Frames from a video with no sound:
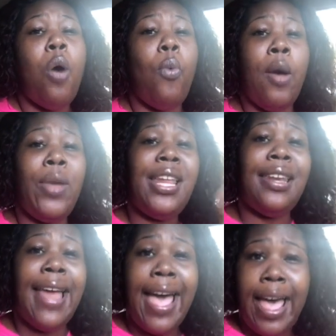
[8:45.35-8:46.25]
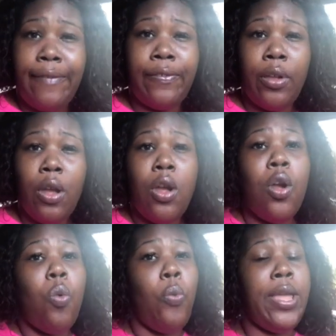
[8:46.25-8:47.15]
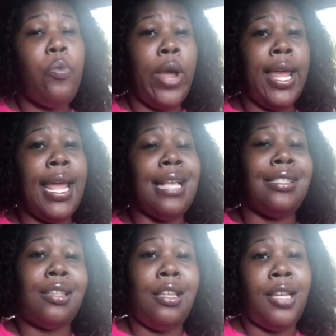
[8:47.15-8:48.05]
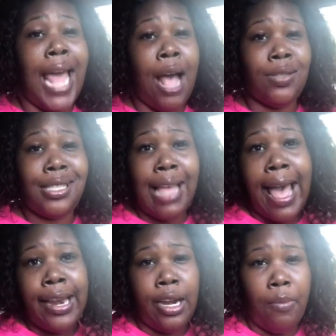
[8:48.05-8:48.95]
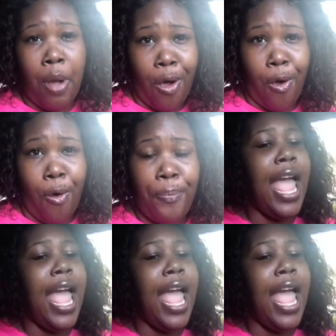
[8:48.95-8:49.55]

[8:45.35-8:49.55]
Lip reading: When we left, we went and stood outside of the mall.